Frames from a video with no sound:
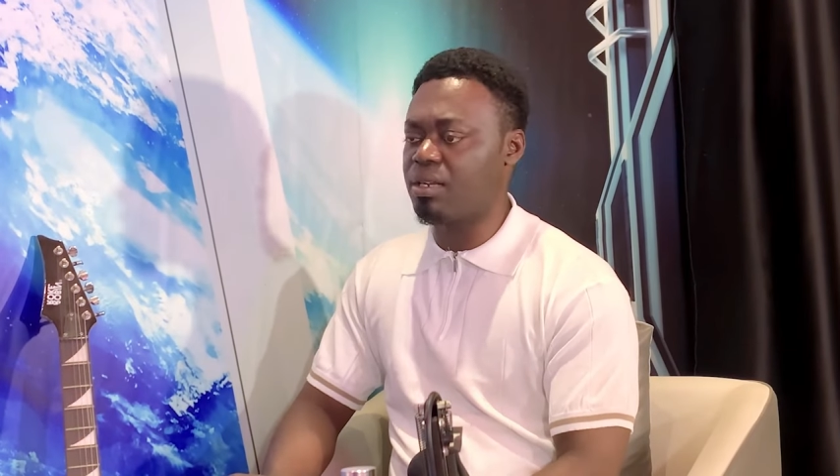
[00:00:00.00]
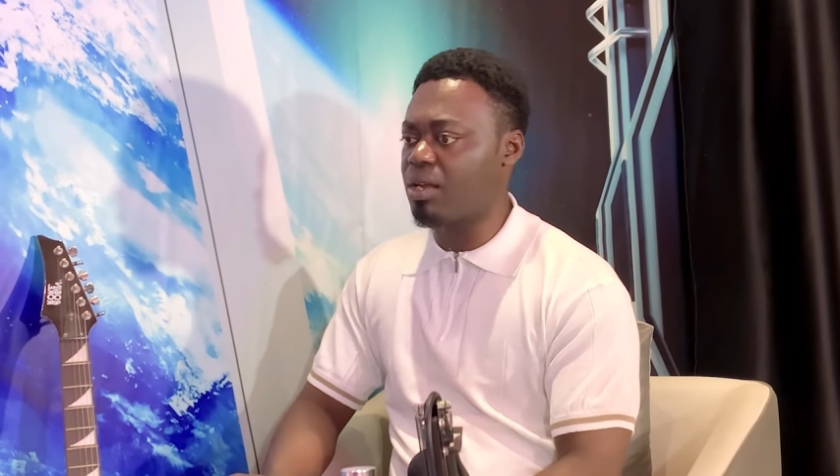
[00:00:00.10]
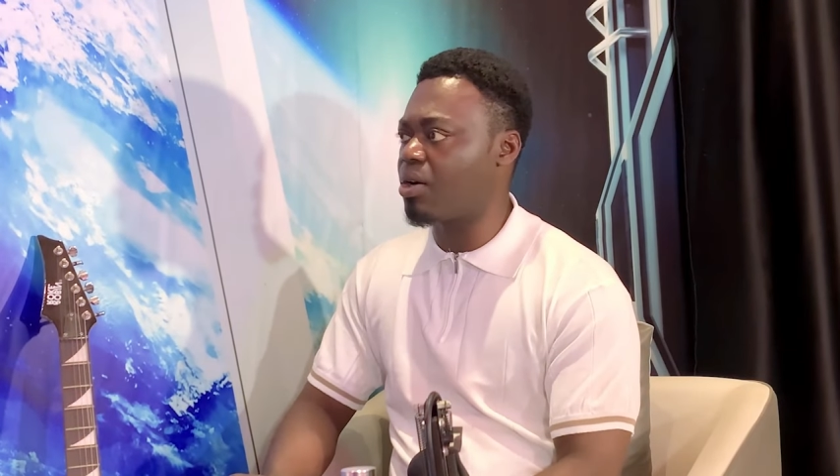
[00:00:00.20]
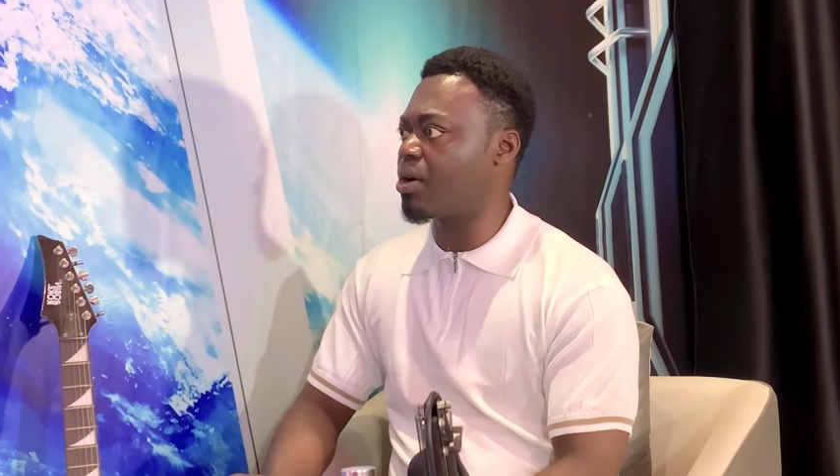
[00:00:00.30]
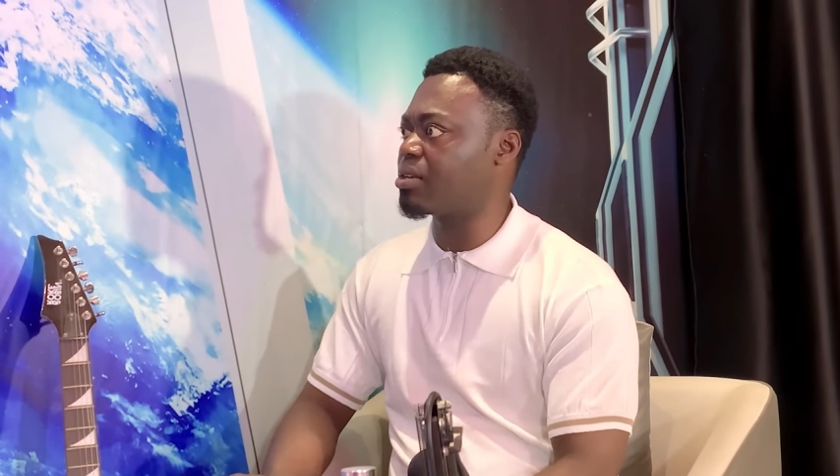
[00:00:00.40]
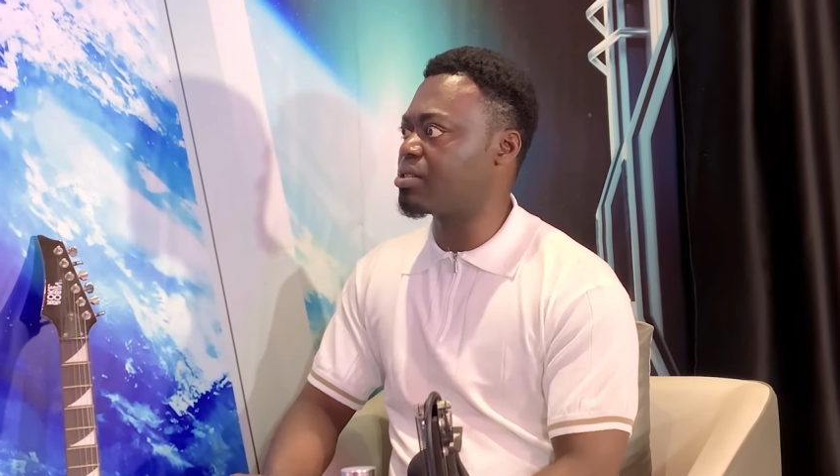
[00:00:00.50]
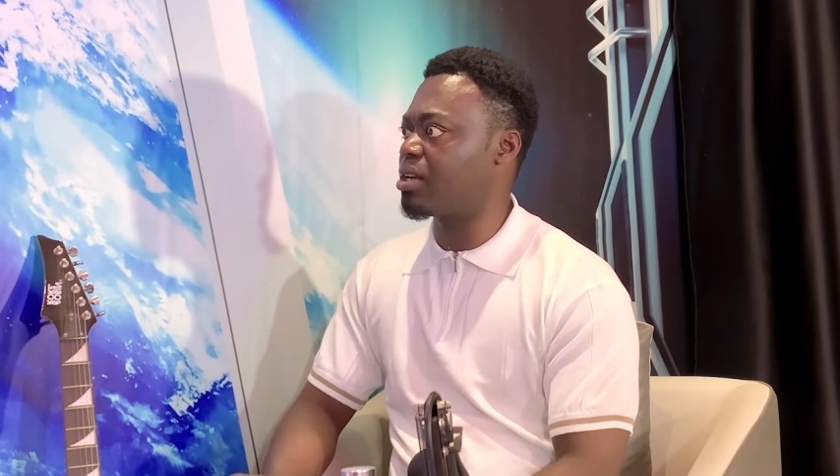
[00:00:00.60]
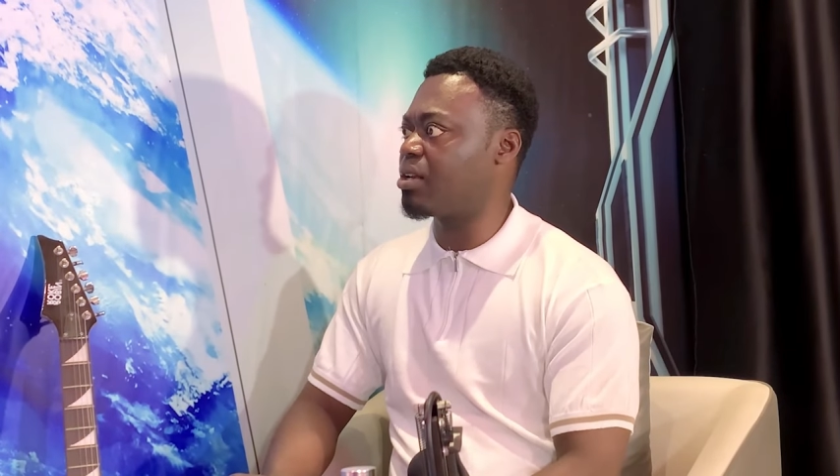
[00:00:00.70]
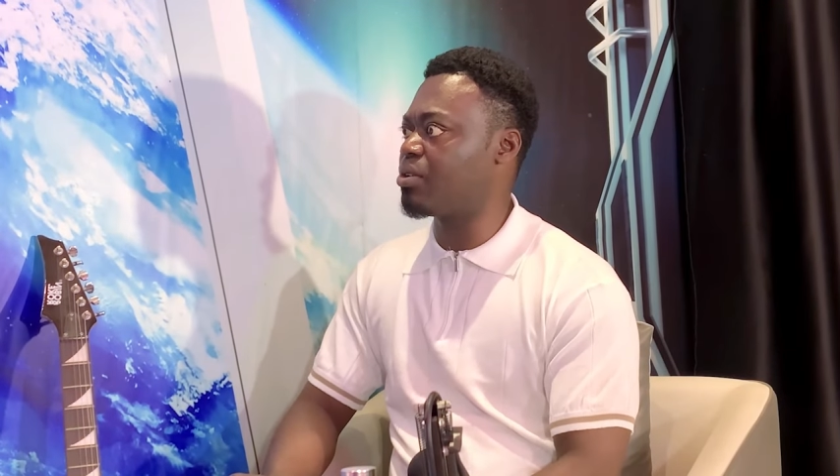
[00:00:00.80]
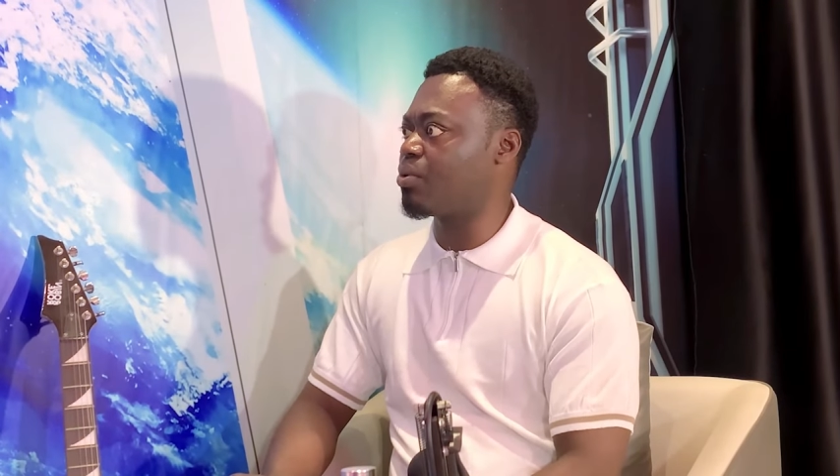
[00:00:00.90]
no, I should
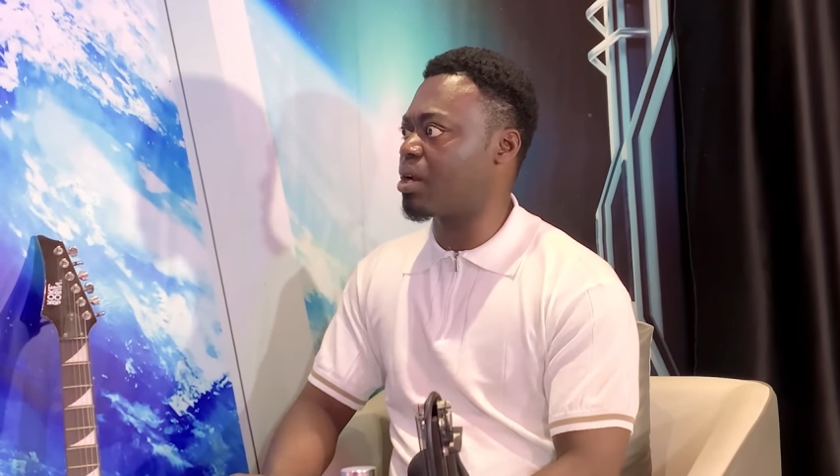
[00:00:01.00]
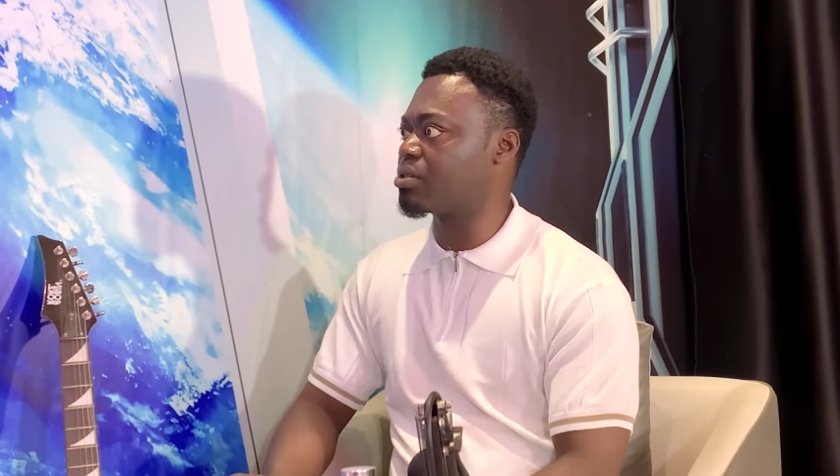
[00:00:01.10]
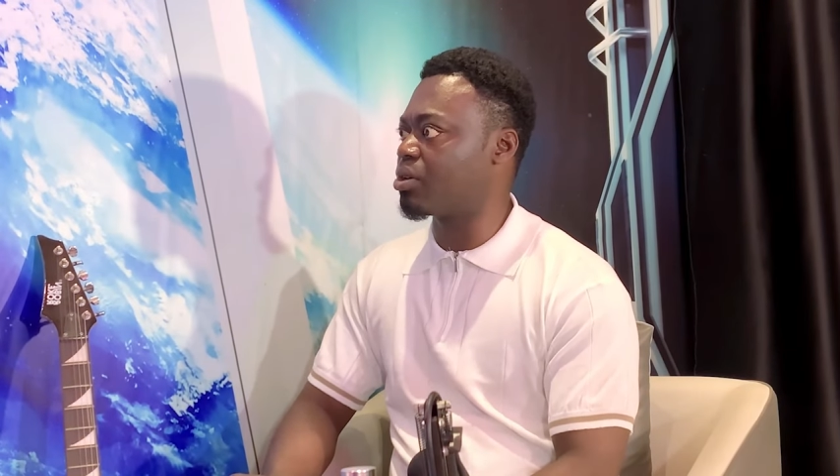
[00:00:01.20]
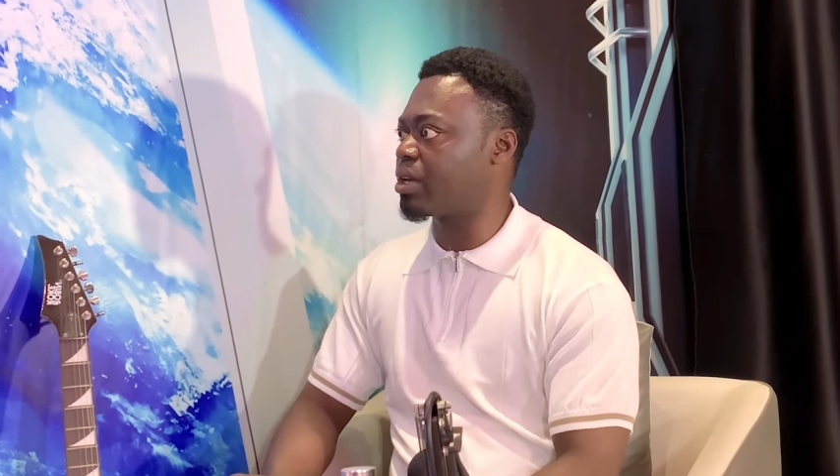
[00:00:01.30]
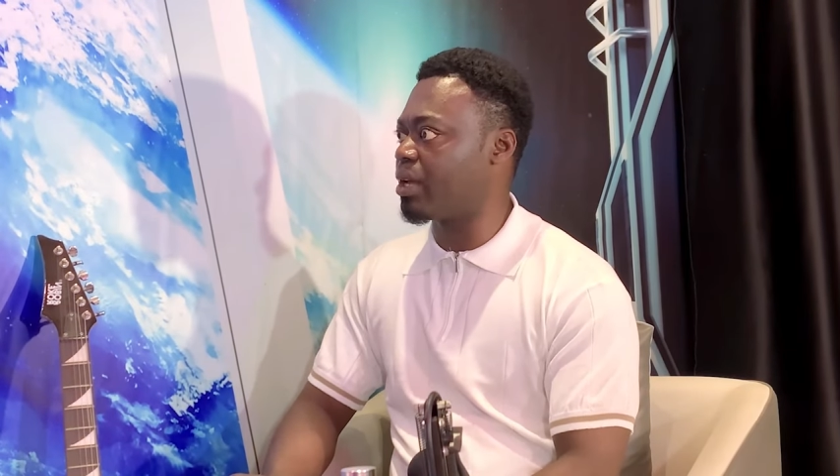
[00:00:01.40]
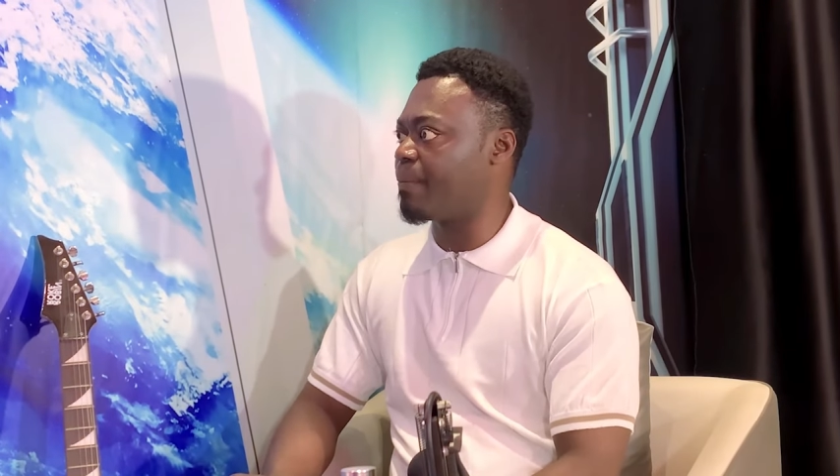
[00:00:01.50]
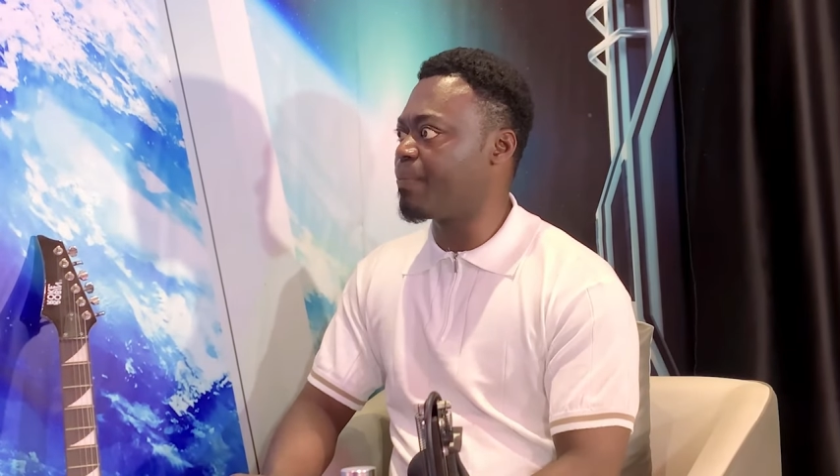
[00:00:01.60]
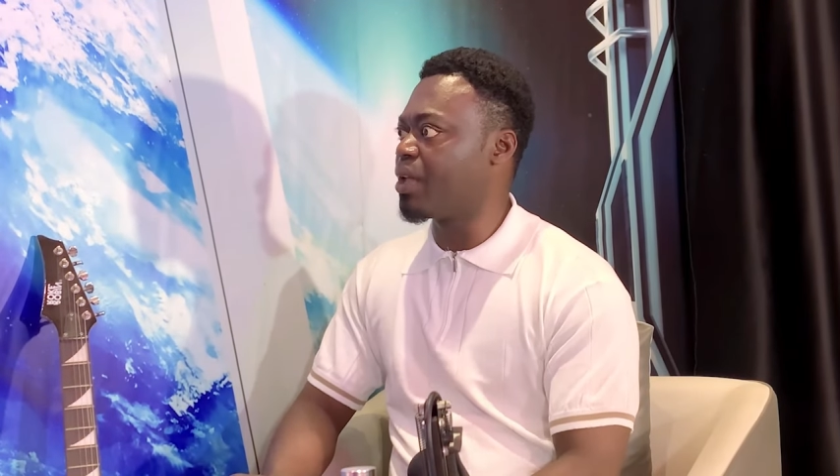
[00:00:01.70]
get a new one. I said, okay.